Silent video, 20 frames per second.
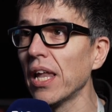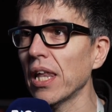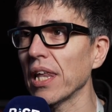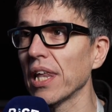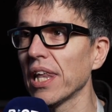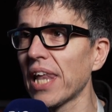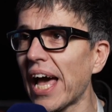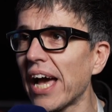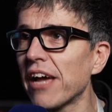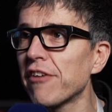
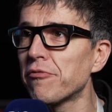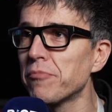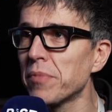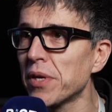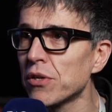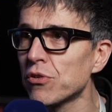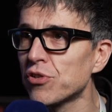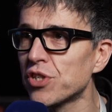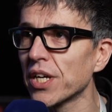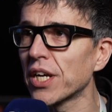live
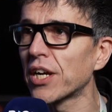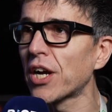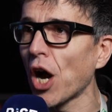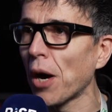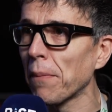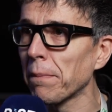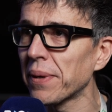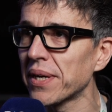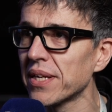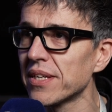music
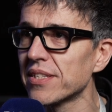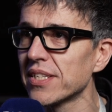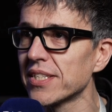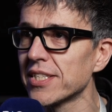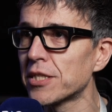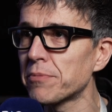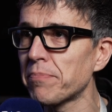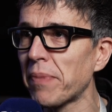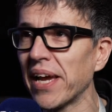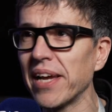companies in
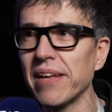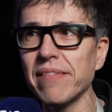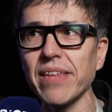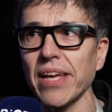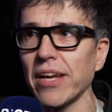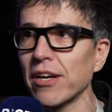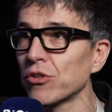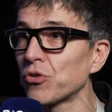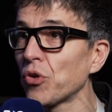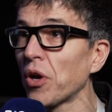Spain.
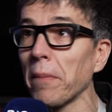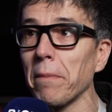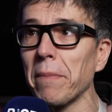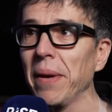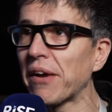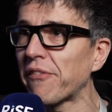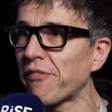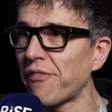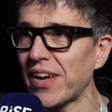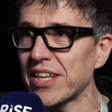They are doing
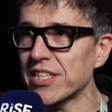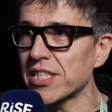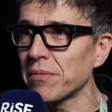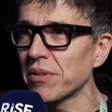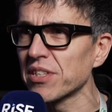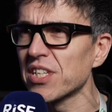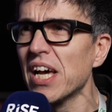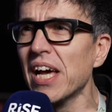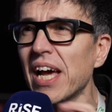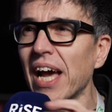big
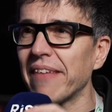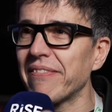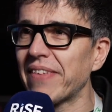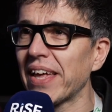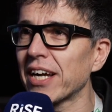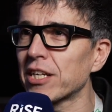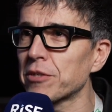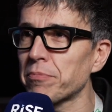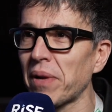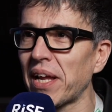festivals and they
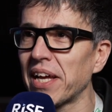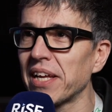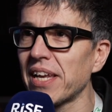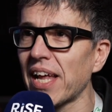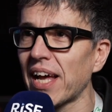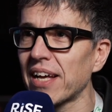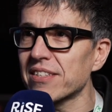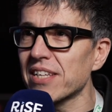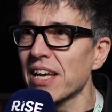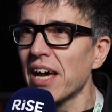explain
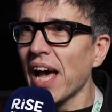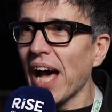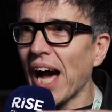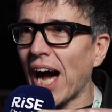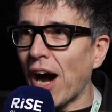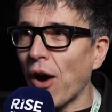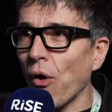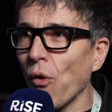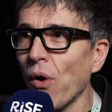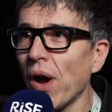us
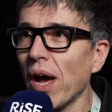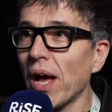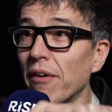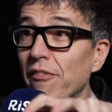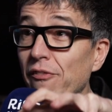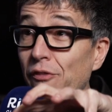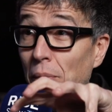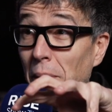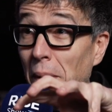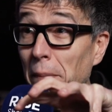how
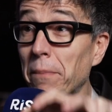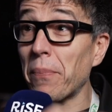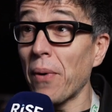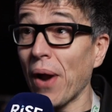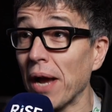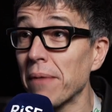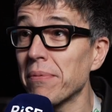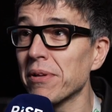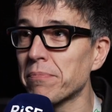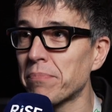from a
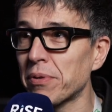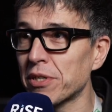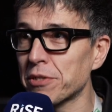private